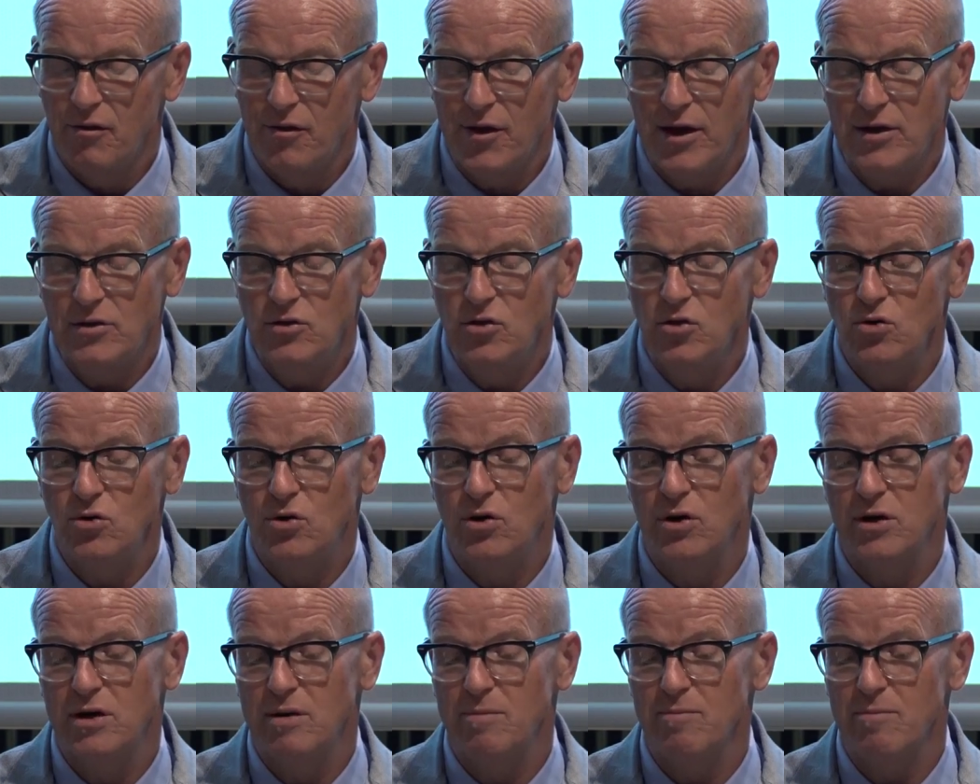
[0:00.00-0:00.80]
then you
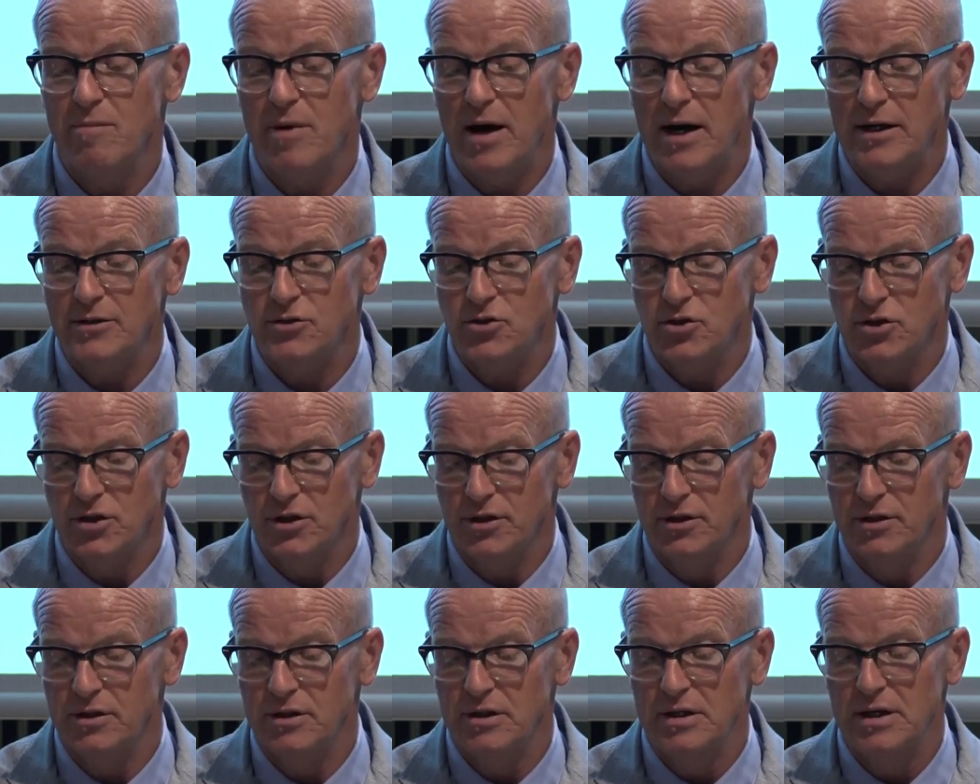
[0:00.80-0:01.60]
could
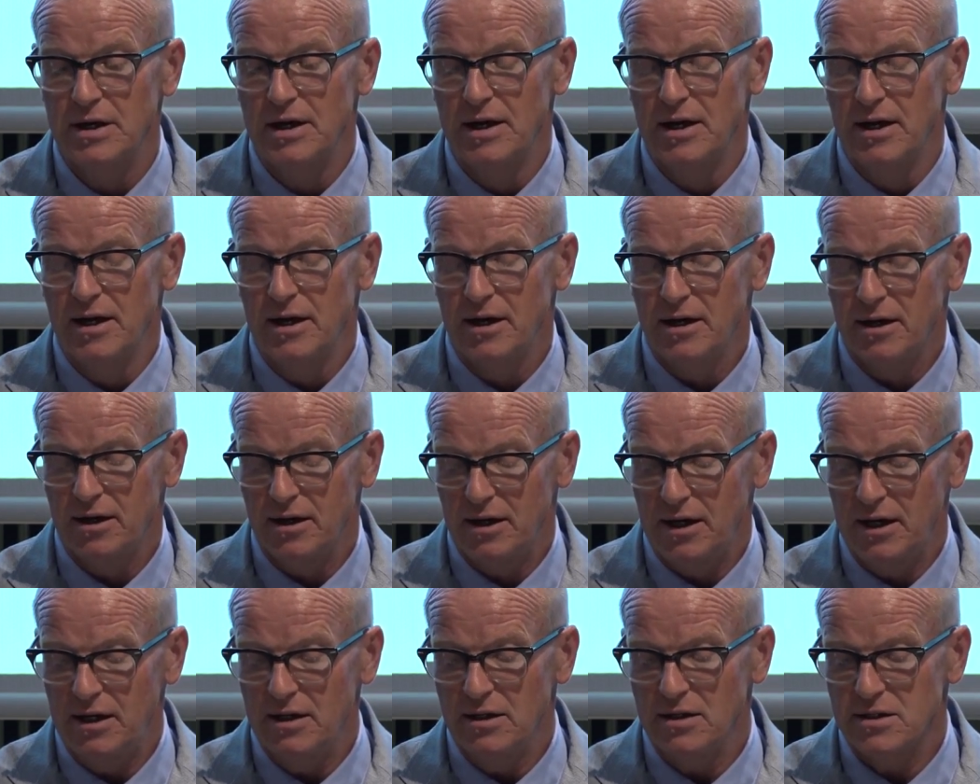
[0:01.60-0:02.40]
imagine
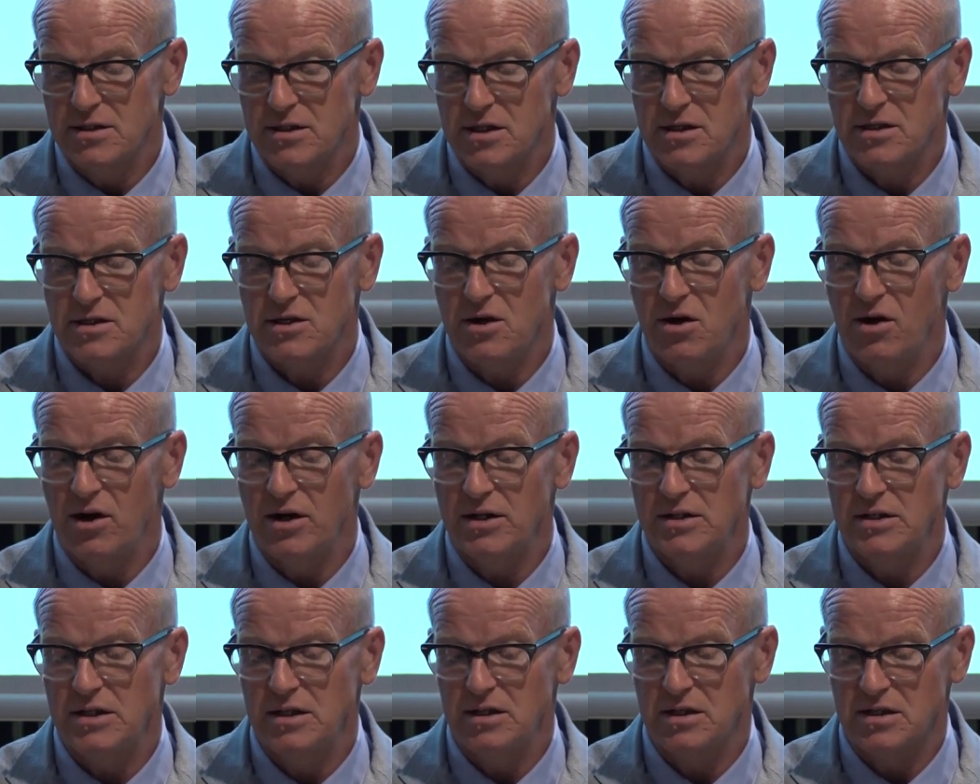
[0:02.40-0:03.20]
in a
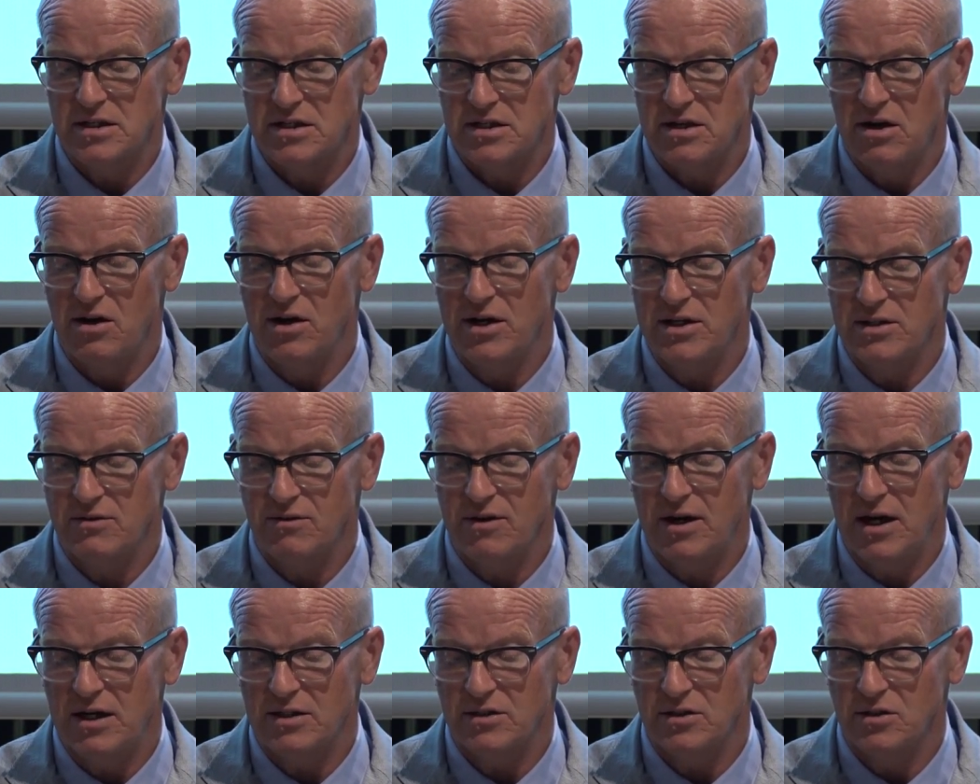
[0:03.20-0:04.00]
society the size
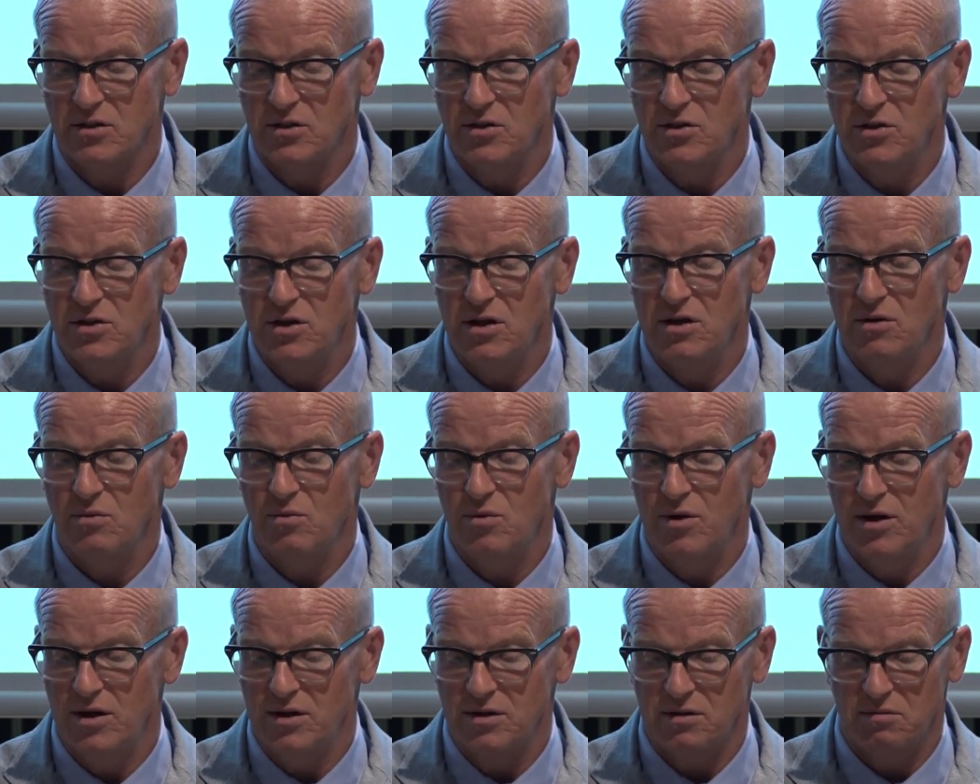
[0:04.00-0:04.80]
of Catalonia
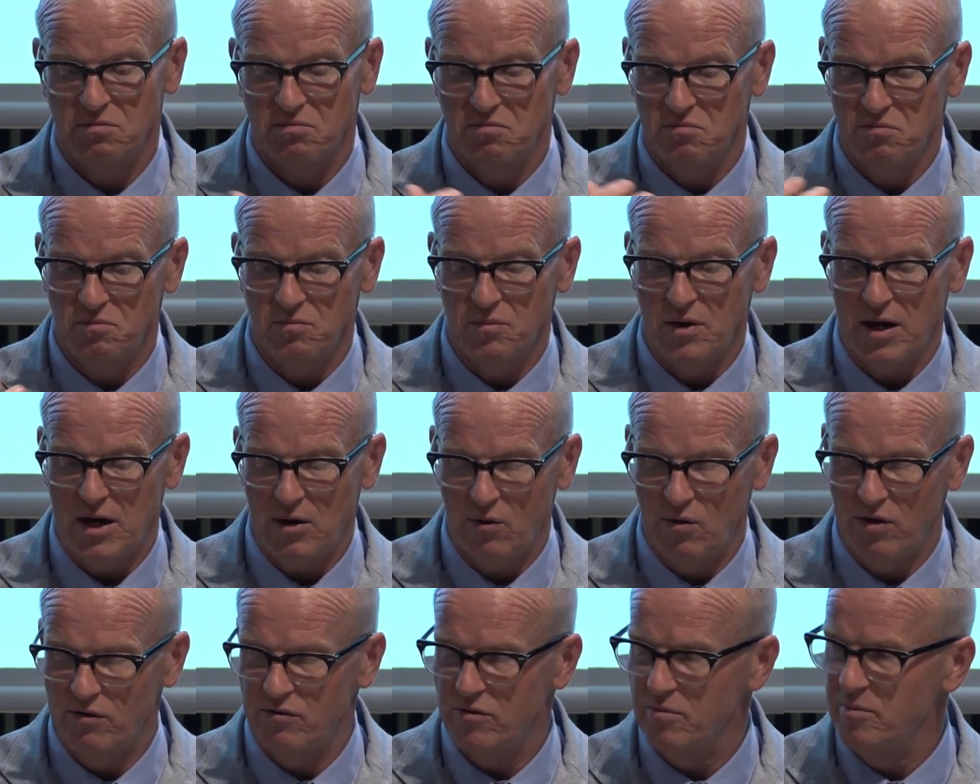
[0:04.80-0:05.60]
with
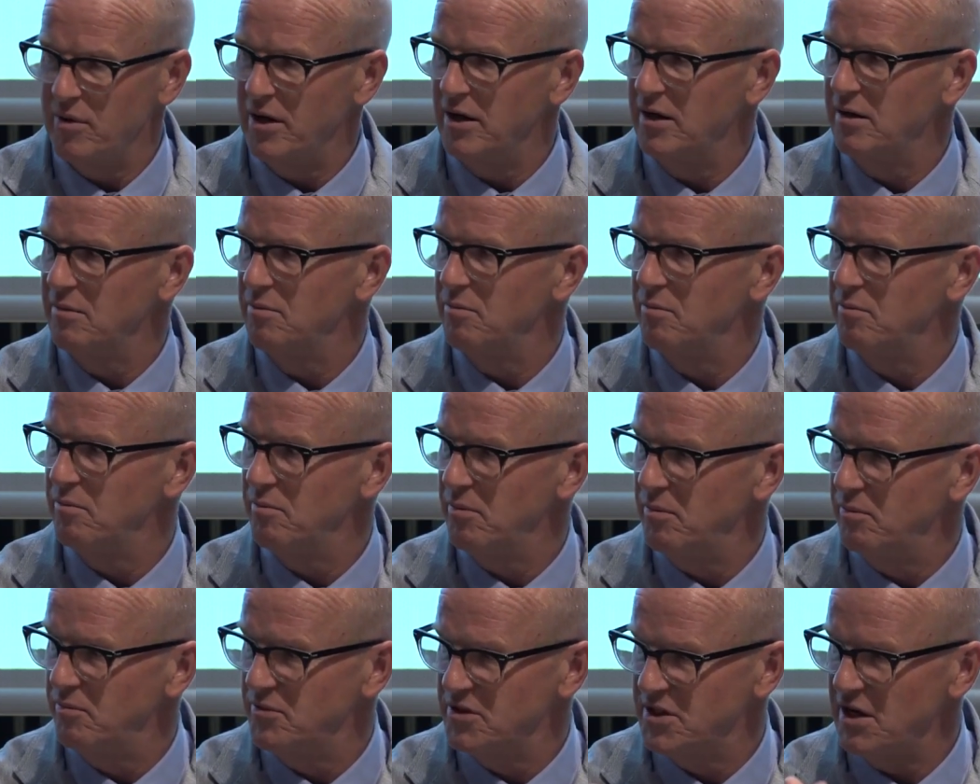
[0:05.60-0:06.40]
however many
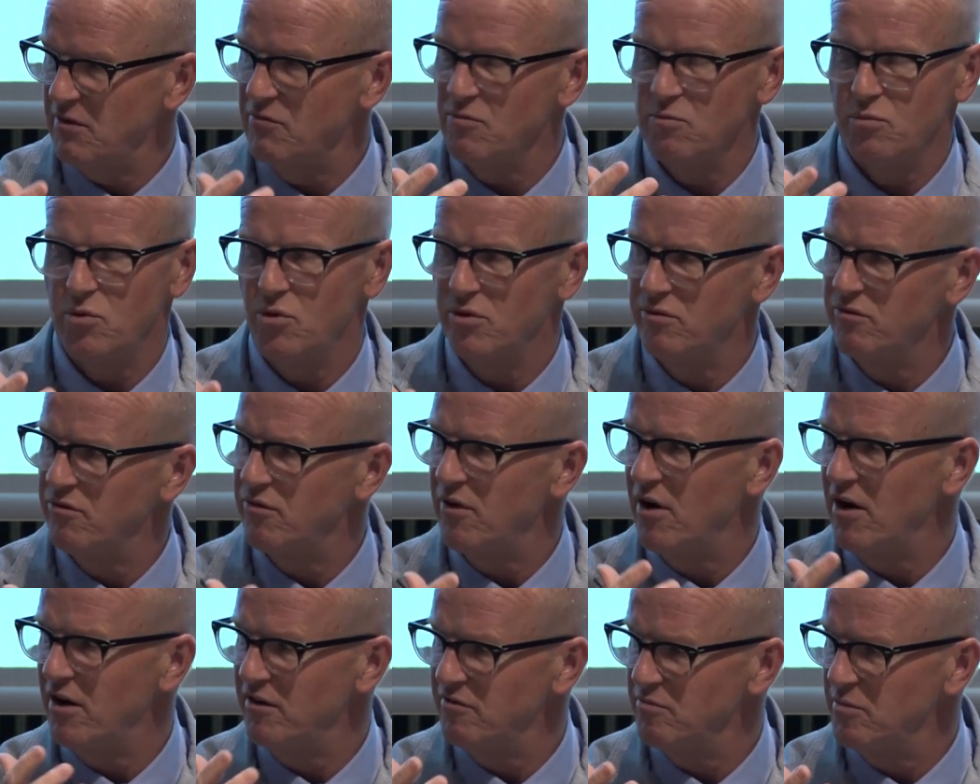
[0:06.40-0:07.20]

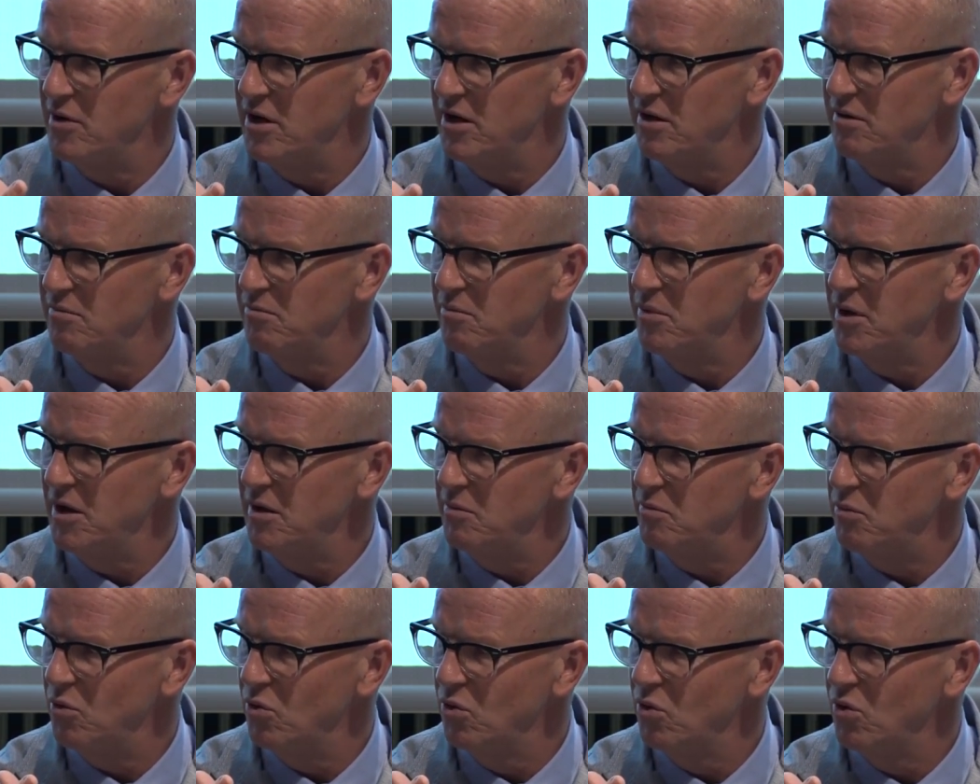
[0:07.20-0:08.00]
7.5 million
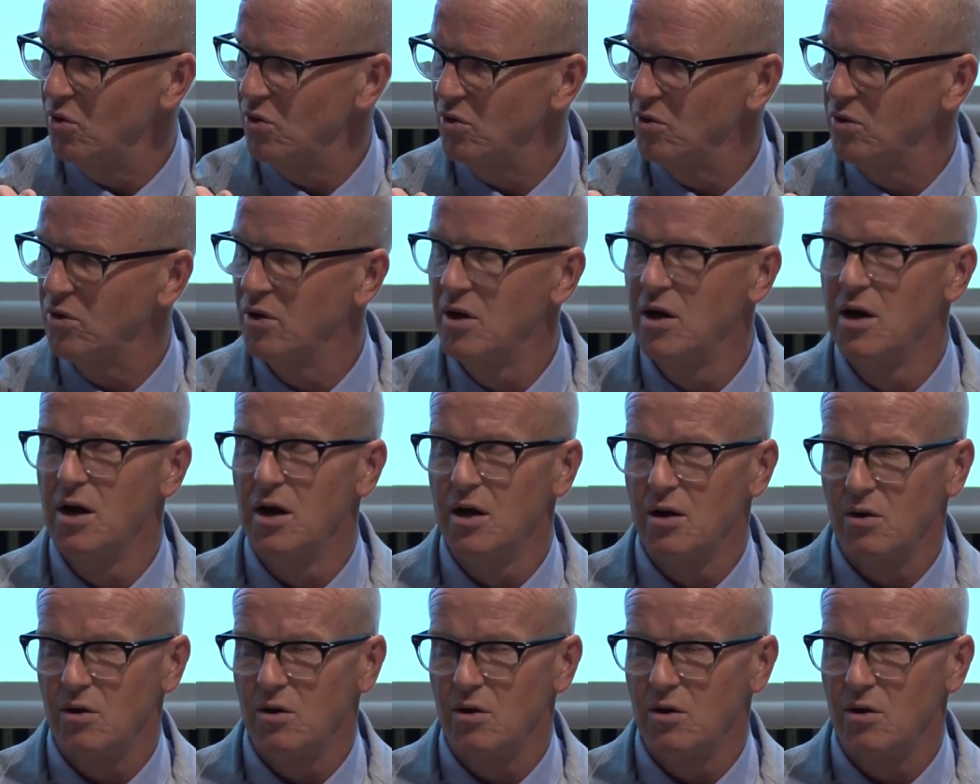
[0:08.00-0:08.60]
people,